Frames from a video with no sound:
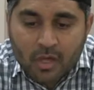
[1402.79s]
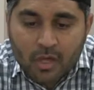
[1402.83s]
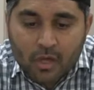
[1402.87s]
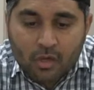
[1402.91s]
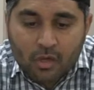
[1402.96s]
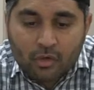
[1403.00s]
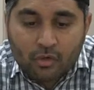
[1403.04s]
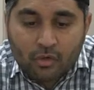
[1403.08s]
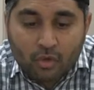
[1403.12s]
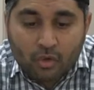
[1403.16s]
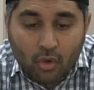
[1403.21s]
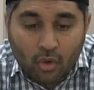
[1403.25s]

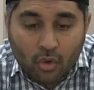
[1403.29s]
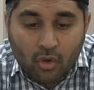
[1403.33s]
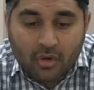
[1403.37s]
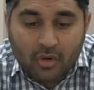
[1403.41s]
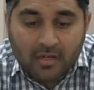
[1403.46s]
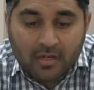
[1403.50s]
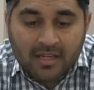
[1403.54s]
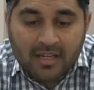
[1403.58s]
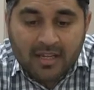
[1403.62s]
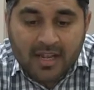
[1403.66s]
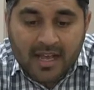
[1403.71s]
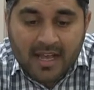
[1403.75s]
"Nor
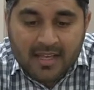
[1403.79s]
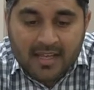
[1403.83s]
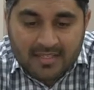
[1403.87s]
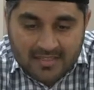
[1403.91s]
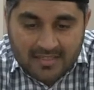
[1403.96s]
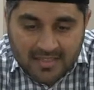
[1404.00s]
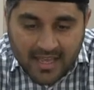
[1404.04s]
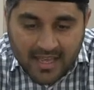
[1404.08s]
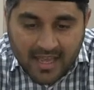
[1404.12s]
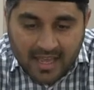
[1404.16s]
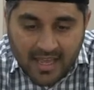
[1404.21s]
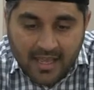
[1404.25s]
did I
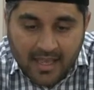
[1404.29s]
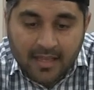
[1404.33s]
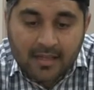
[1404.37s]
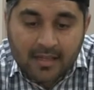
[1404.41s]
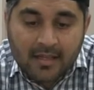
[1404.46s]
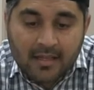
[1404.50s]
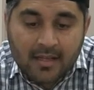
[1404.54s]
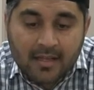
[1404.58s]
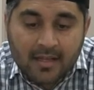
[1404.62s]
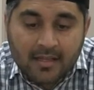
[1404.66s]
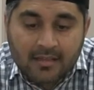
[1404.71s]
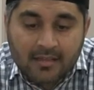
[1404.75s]
say
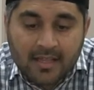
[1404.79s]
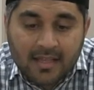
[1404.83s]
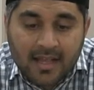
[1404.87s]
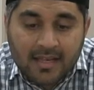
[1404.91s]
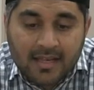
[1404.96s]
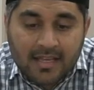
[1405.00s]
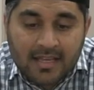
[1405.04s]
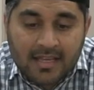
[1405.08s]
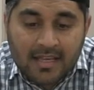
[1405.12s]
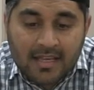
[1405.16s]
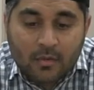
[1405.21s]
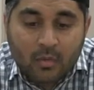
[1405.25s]
that
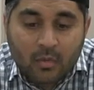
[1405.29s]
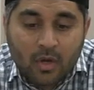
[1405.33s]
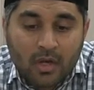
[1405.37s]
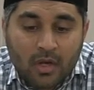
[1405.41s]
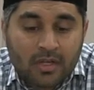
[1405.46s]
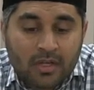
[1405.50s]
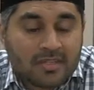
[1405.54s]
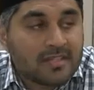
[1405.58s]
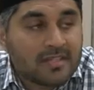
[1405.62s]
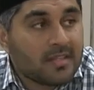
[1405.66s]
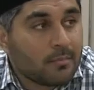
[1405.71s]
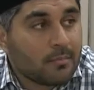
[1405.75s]
he
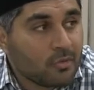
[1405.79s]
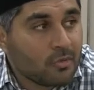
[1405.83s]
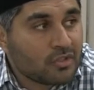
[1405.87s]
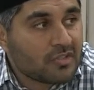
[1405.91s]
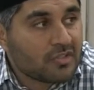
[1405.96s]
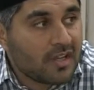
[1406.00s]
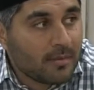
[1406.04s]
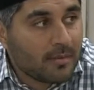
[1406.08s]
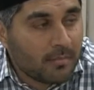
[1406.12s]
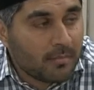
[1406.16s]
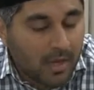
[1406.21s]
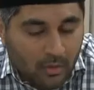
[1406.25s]
was the
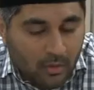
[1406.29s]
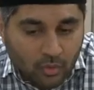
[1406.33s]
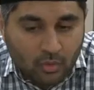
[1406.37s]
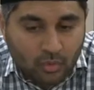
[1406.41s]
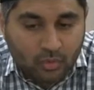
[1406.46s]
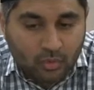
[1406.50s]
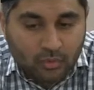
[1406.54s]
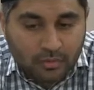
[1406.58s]
Muslim Maud."